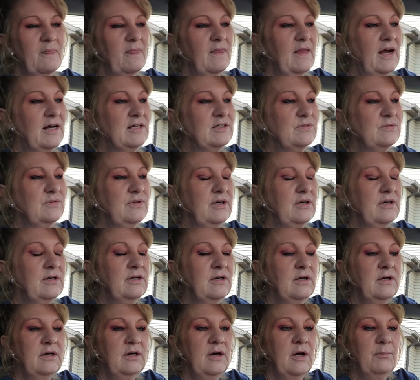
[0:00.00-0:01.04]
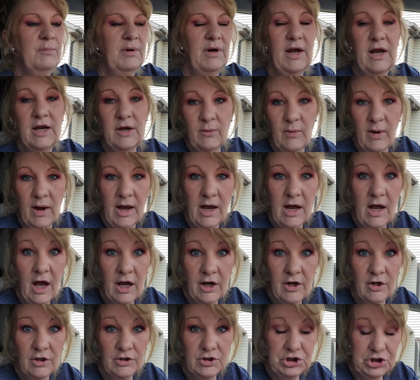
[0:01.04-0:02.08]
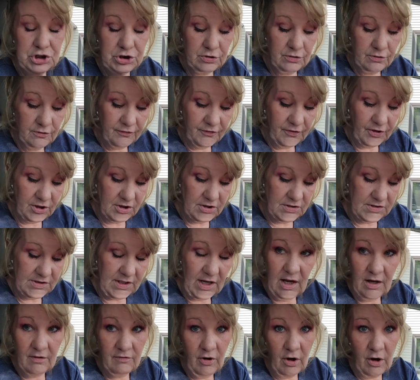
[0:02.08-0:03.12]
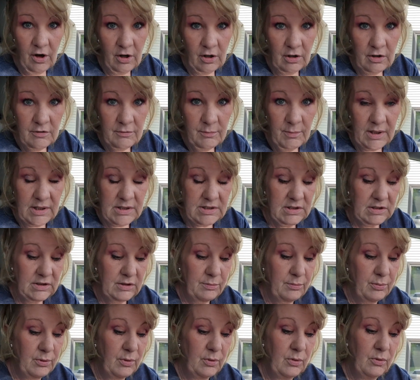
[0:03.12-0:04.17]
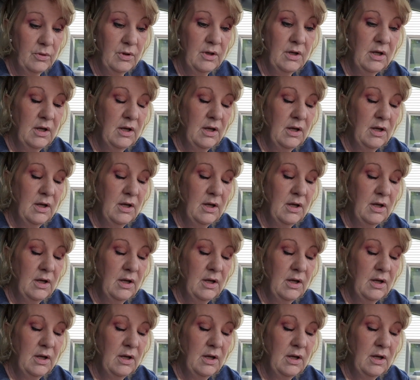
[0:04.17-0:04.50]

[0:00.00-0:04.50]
That's weird. But anyway, I go June 1st to have all of my teeth pulled.